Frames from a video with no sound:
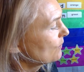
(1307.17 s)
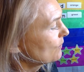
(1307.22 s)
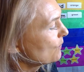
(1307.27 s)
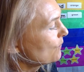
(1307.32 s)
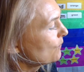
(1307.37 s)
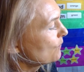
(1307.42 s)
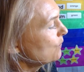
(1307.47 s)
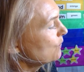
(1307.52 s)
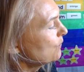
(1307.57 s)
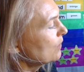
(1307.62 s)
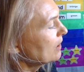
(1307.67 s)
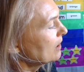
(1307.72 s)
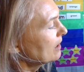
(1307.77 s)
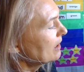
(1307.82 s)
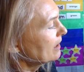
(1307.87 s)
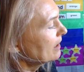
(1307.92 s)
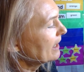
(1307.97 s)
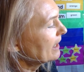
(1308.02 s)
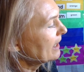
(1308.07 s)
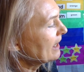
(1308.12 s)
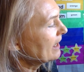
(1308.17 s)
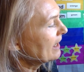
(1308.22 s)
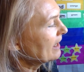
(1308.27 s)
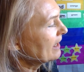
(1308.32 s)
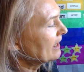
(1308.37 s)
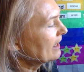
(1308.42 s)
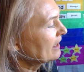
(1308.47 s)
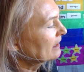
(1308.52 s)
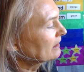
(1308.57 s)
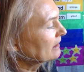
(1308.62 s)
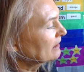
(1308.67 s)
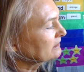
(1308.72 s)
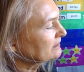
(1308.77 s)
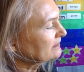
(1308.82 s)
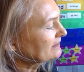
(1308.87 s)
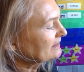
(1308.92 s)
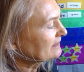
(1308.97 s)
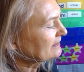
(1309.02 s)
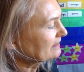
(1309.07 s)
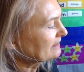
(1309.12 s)

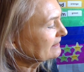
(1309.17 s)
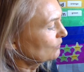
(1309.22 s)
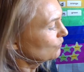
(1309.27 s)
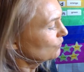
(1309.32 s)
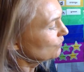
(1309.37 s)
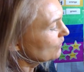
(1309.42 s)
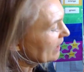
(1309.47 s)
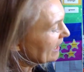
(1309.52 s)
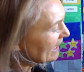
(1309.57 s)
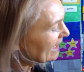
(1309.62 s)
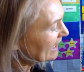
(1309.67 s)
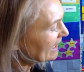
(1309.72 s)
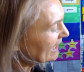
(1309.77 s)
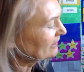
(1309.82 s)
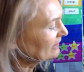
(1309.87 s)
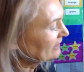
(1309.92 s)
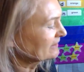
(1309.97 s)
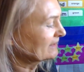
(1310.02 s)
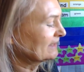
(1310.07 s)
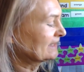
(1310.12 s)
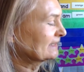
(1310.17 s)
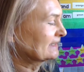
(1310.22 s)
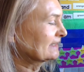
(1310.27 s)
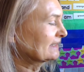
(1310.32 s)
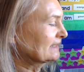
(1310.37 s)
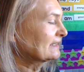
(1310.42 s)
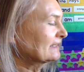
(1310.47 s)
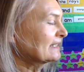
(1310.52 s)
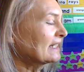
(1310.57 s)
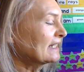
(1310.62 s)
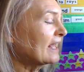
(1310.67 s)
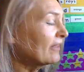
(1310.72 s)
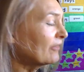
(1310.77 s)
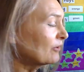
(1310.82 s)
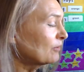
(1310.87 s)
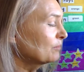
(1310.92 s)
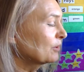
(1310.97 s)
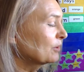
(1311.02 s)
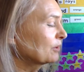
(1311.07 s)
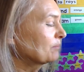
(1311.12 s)
Whales. Whales. This is
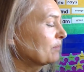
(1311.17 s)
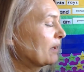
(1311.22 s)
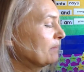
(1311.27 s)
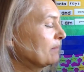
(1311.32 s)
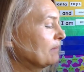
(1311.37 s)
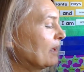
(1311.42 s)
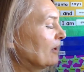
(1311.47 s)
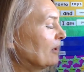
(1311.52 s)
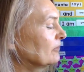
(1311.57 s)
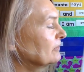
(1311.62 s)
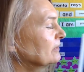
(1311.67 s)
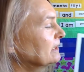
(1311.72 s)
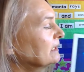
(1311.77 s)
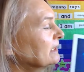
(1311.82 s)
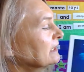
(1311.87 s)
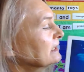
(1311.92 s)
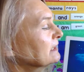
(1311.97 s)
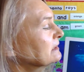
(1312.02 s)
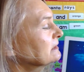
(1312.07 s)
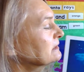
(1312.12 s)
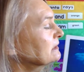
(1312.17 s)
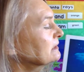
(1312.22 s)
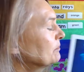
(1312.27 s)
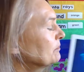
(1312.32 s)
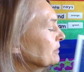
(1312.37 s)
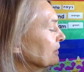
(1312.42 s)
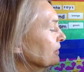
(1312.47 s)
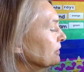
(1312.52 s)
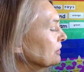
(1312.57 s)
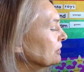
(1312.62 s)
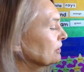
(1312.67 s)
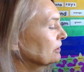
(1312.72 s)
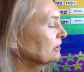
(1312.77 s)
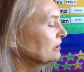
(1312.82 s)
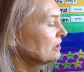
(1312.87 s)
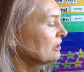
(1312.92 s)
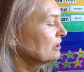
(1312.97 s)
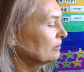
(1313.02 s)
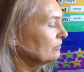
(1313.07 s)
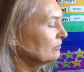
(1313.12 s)
another book by Melvin and Gilda Berger.
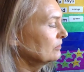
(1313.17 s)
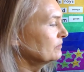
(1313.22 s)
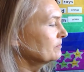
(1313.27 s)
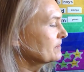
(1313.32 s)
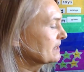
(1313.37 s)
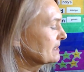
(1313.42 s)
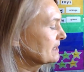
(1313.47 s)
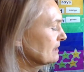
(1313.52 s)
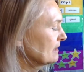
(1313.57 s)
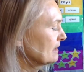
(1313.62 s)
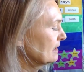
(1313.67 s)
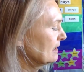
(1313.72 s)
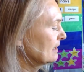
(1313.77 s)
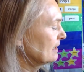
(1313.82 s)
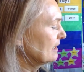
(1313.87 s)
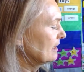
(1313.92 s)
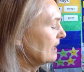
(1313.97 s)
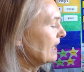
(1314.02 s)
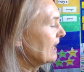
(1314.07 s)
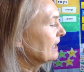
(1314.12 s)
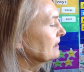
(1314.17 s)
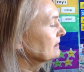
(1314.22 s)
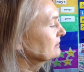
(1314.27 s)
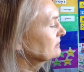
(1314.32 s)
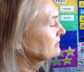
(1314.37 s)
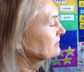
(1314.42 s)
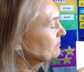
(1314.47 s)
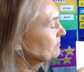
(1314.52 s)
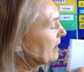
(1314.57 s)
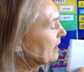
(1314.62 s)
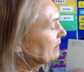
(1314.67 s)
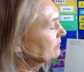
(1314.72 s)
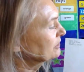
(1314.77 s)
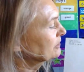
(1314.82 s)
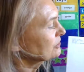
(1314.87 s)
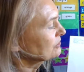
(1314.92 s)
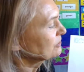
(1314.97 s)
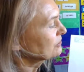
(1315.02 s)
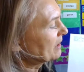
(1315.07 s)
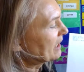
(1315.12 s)
Oops. And
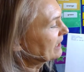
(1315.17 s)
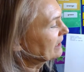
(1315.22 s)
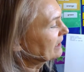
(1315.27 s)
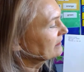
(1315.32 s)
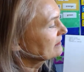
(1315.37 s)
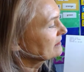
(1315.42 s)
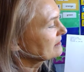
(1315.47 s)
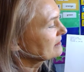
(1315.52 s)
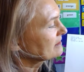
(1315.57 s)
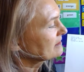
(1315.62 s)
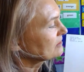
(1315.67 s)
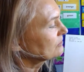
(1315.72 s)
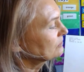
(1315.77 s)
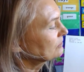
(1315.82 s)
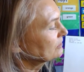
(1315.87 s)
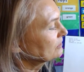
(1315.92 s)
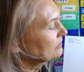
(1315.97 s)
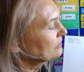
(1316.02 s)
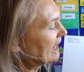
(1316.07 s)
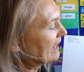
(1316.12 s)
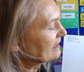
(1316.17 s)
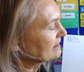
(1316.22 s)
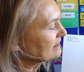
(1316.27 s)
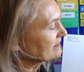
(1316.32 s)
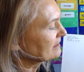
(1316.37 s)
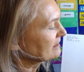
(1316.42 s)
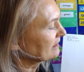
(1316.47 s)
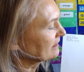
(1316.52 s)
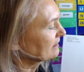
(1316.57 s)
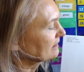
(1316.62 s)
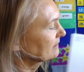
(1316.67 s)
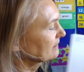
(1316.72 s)
published by Scholastic.